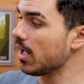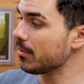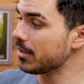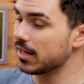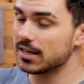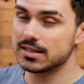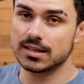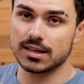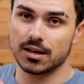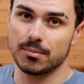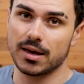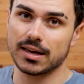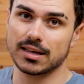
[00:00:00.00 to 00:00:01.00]
because it
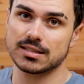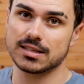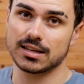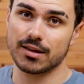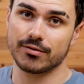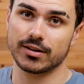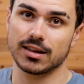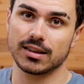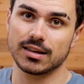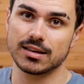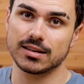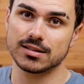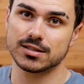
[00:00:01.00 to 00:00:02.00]
can make it
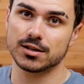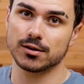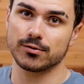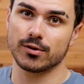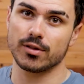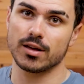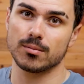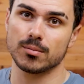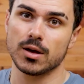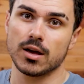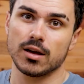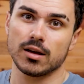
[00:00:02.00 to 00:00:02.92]
significantly easier for them